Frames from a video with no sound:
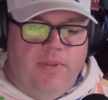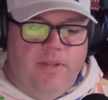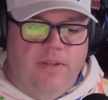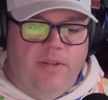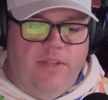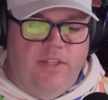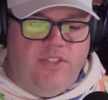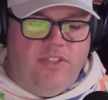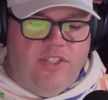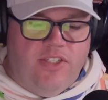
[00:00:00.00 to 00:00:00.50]

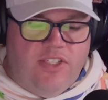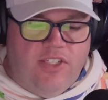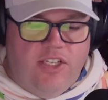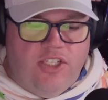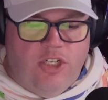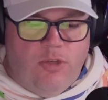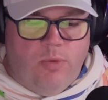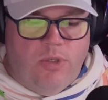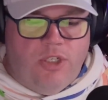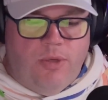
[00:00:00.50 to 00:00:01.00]
This
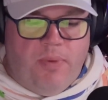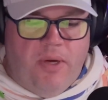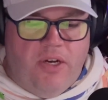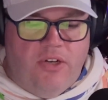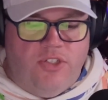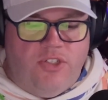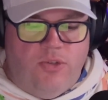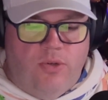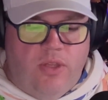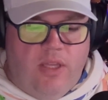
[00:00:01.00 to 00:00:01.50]
decision, which
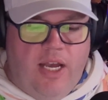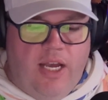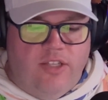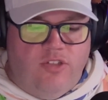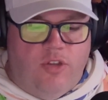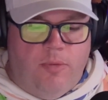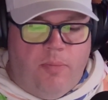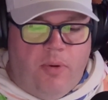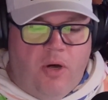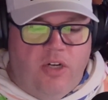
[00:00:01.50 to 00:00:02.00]
appears to align
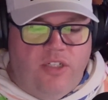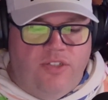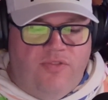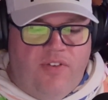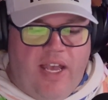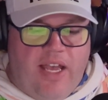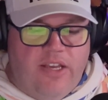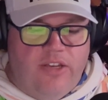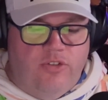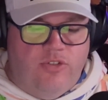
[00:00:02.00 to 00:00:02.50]
with the party's
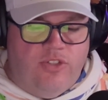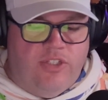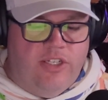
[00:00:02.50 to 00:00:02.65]
values,